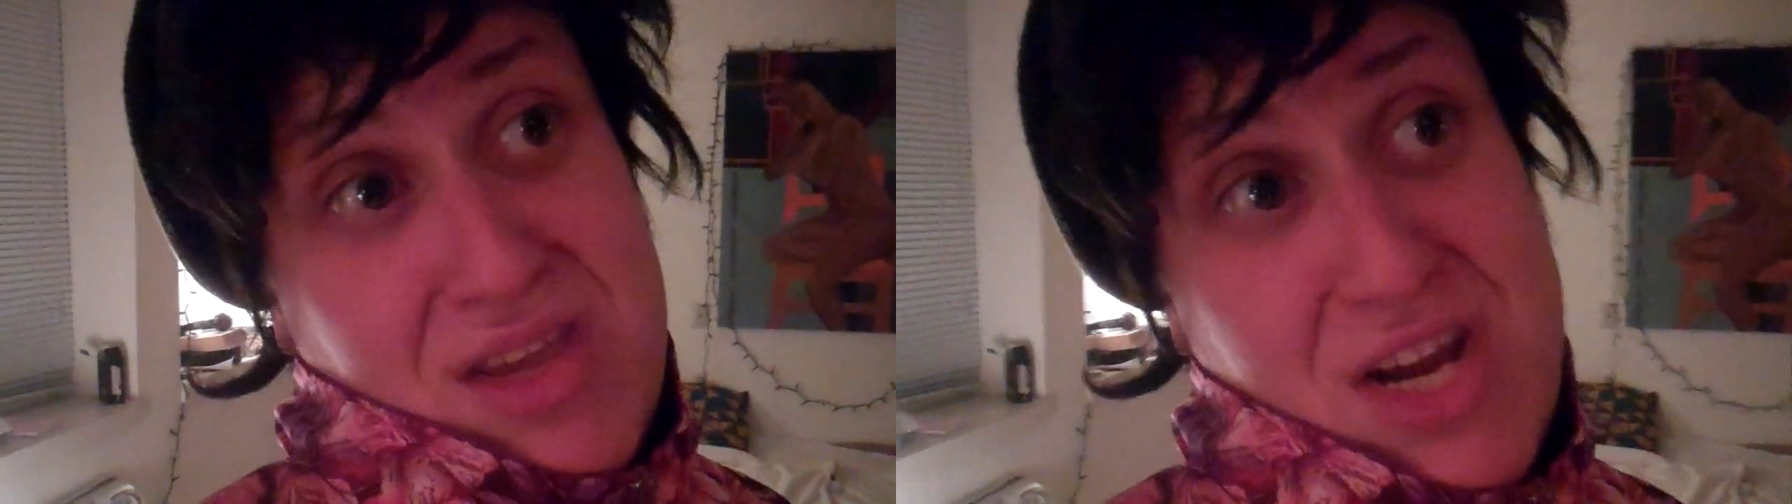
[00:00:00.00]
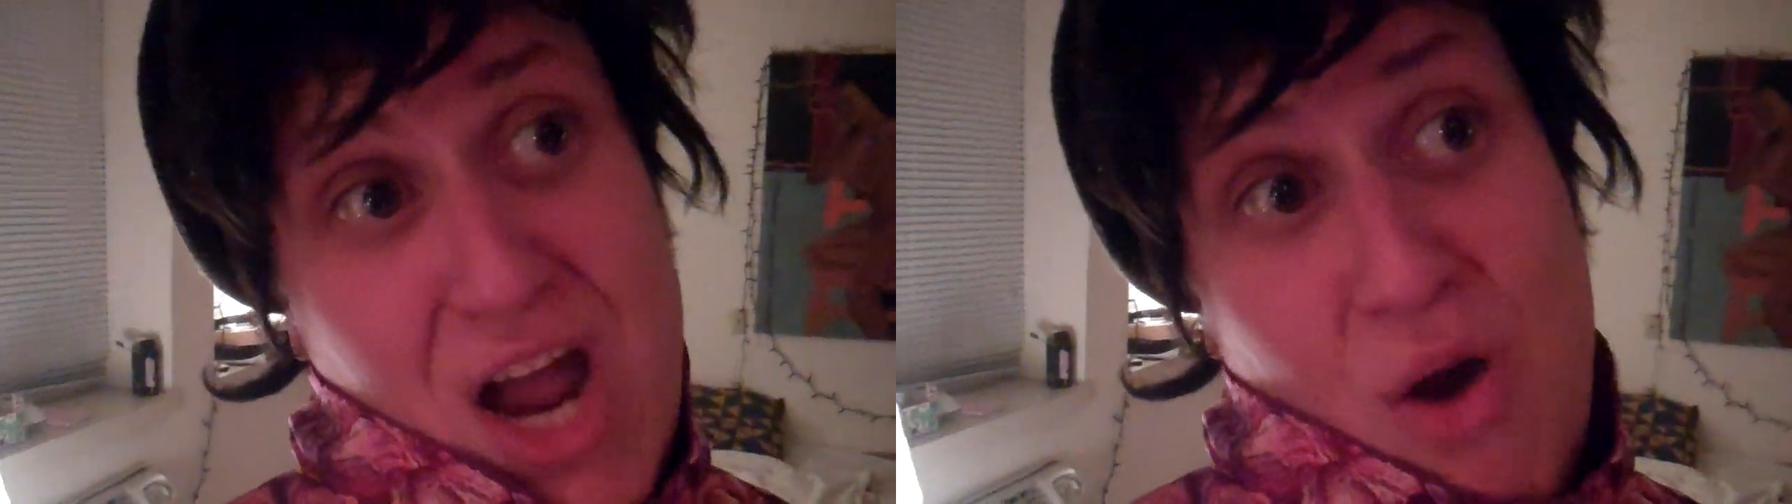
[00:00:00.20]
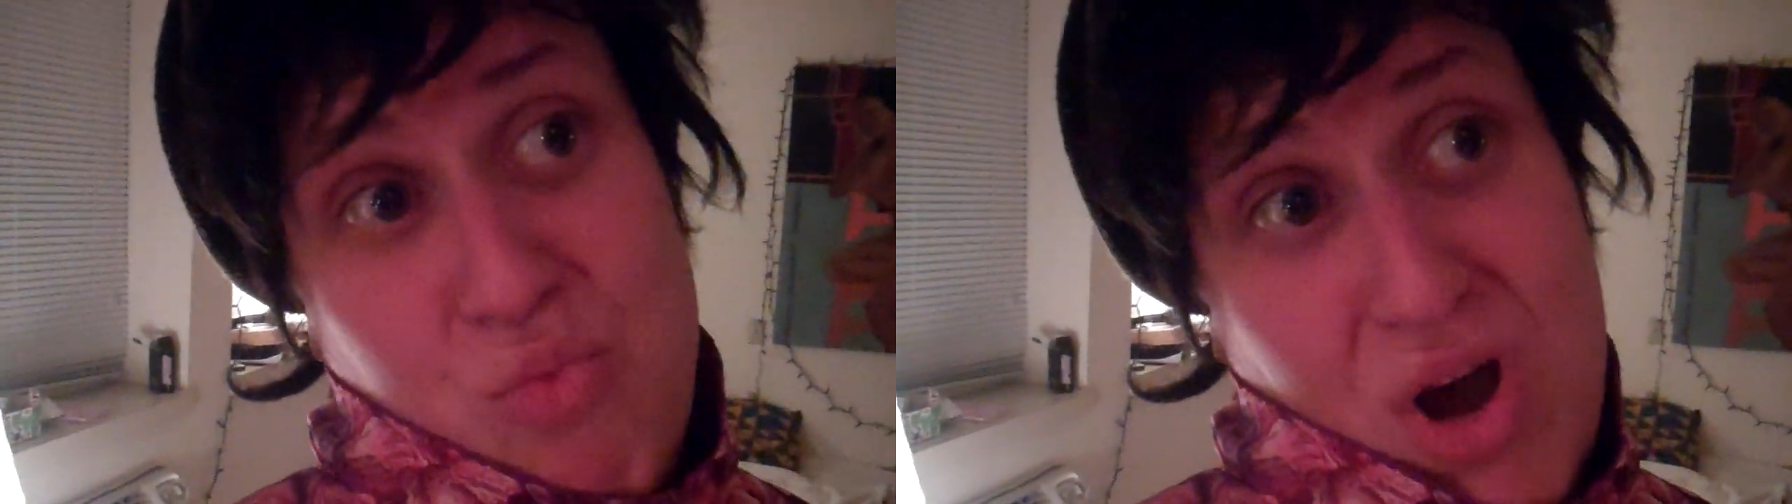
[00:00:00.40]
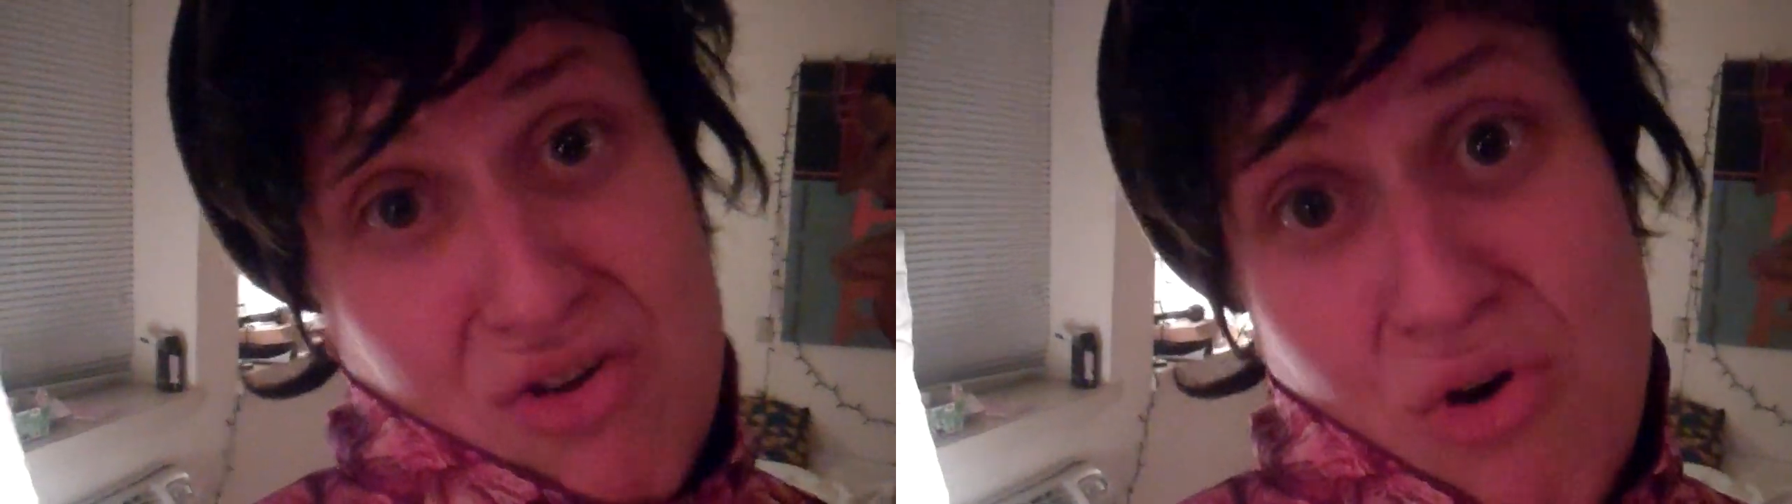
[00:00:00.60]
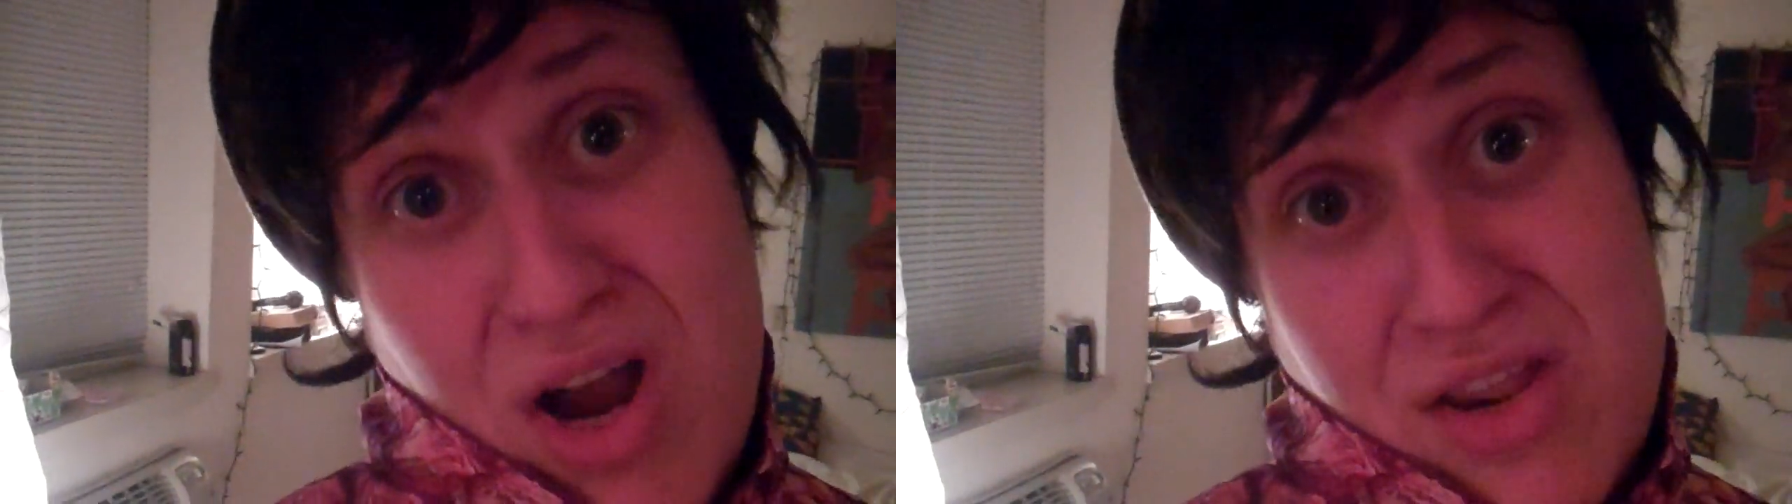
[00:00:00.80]
You know,
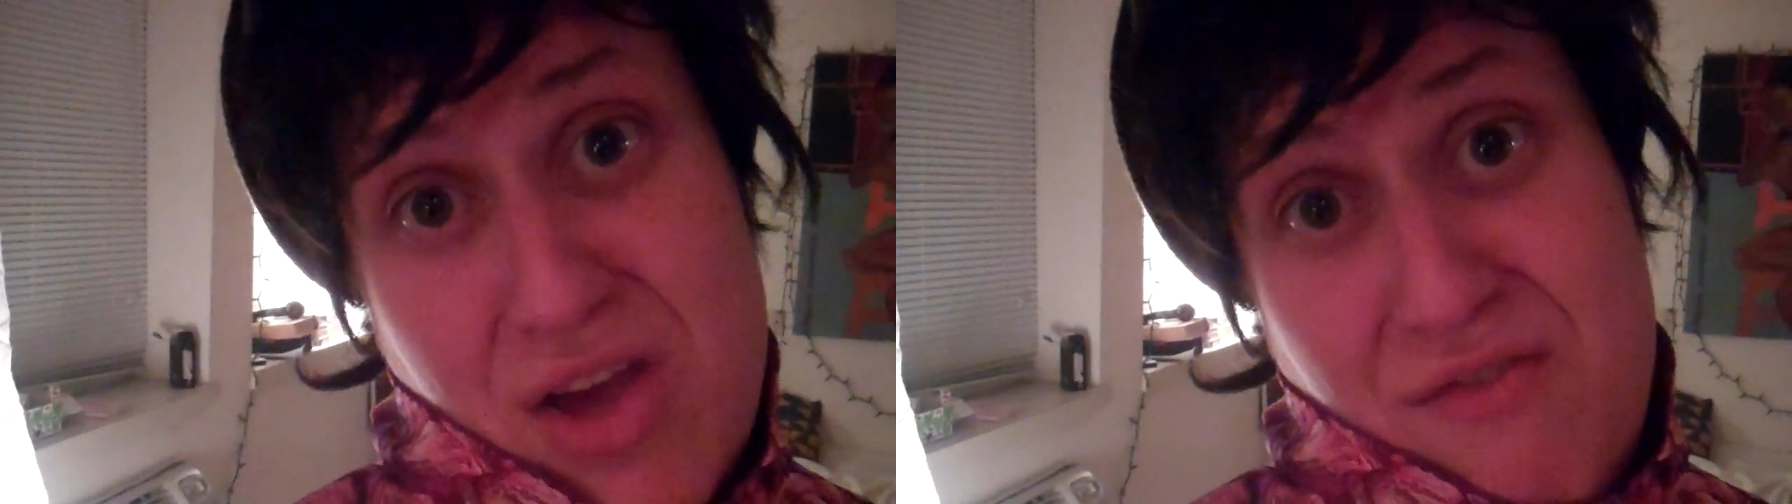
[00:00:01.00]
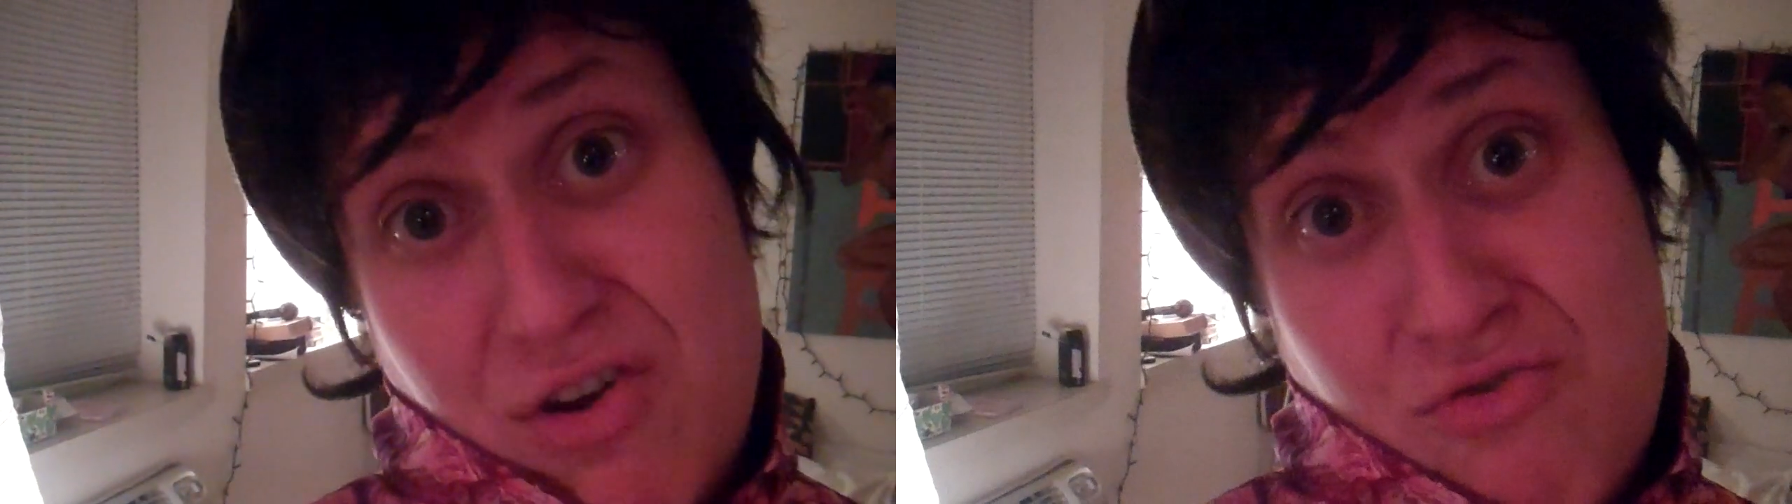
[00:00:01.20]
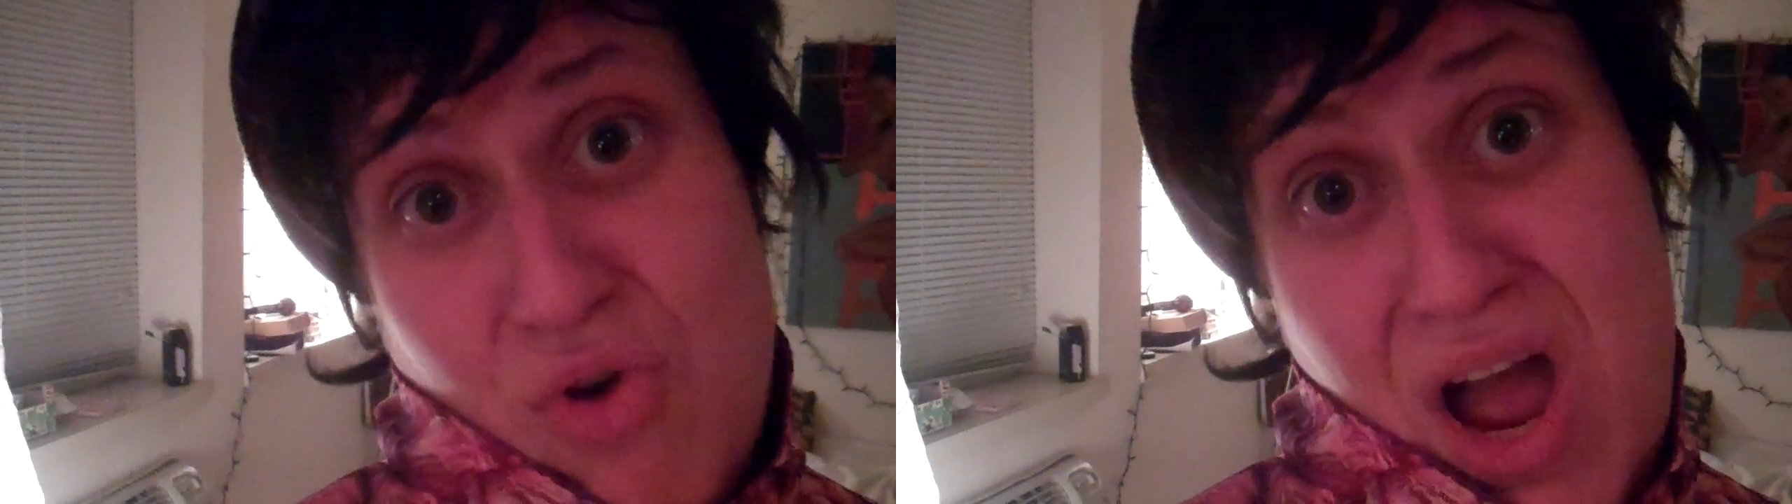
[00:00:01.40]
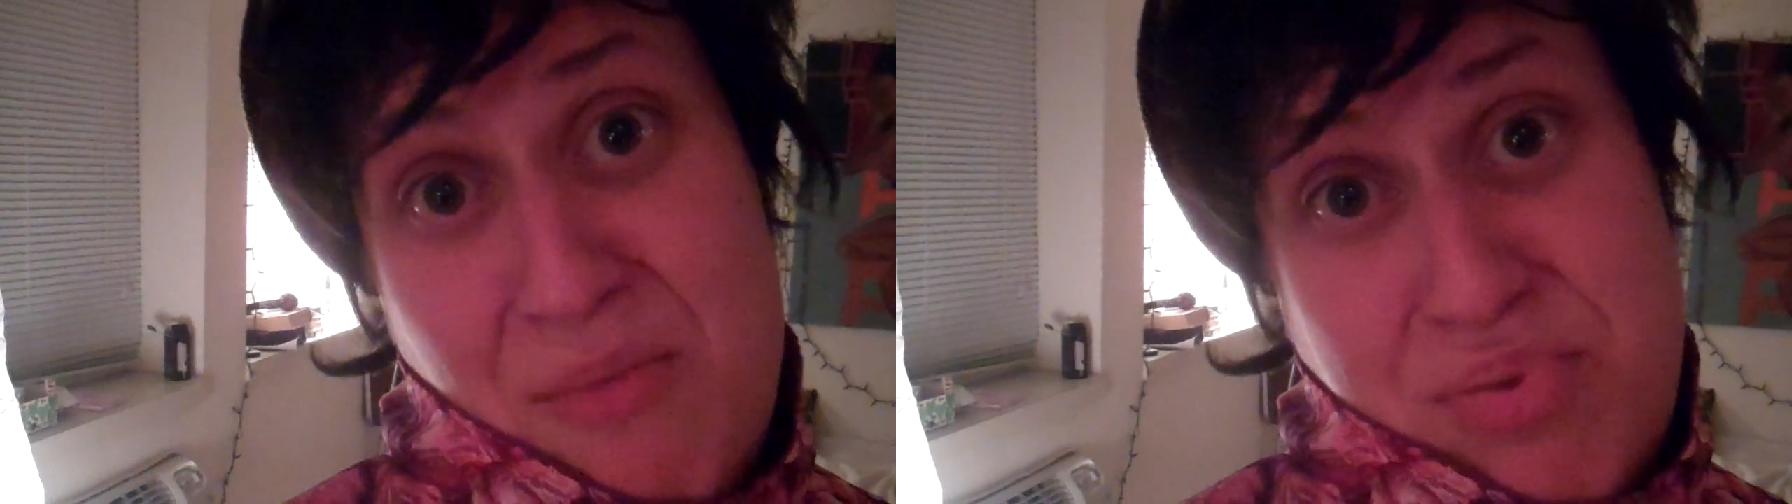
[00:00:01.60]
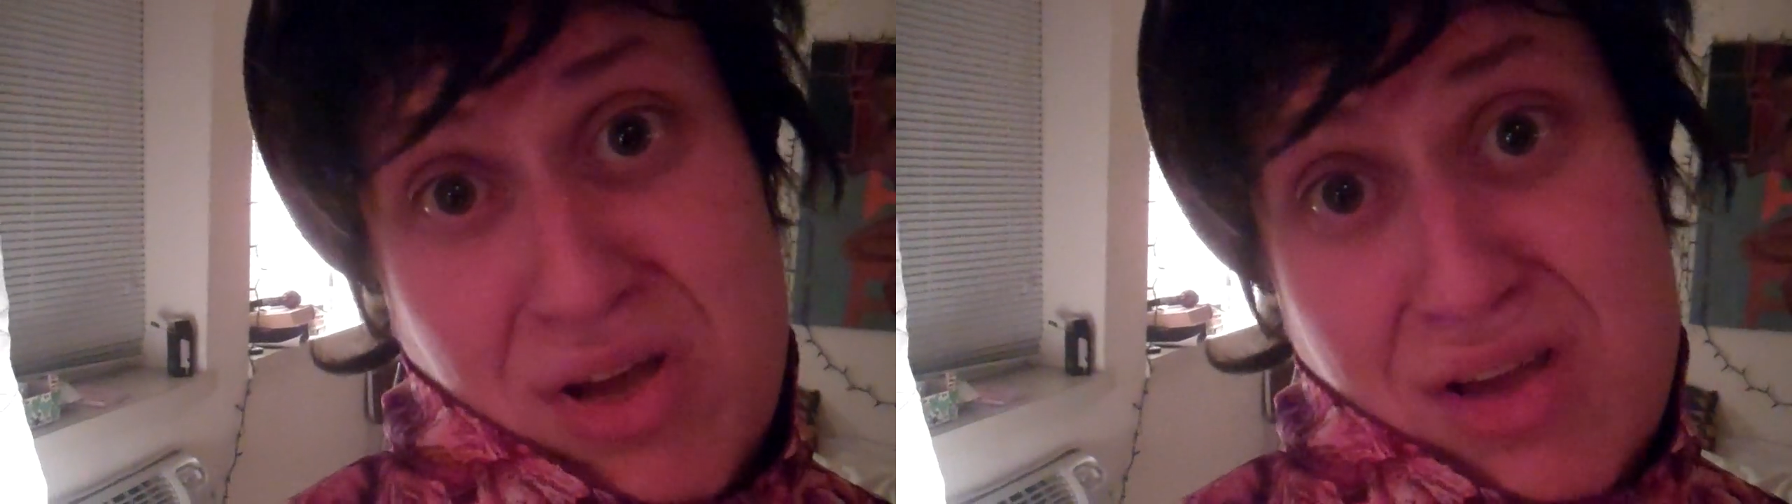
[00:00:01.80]
what kind of a
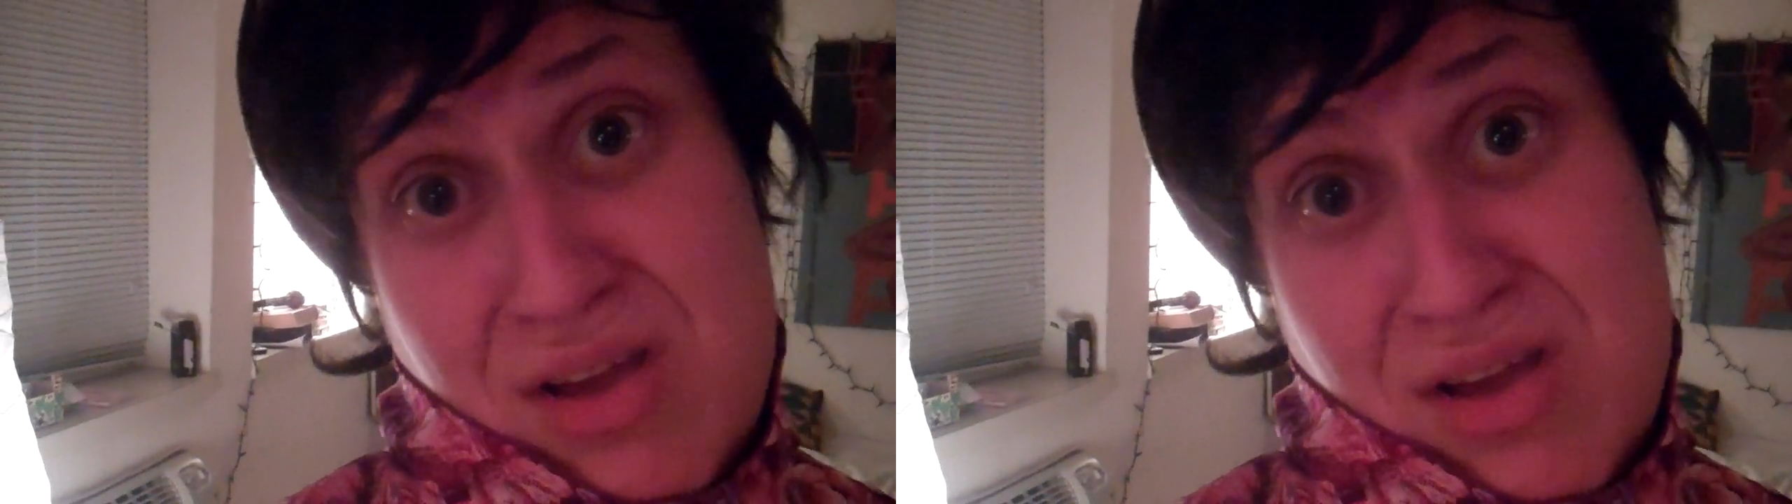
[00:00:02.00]
crap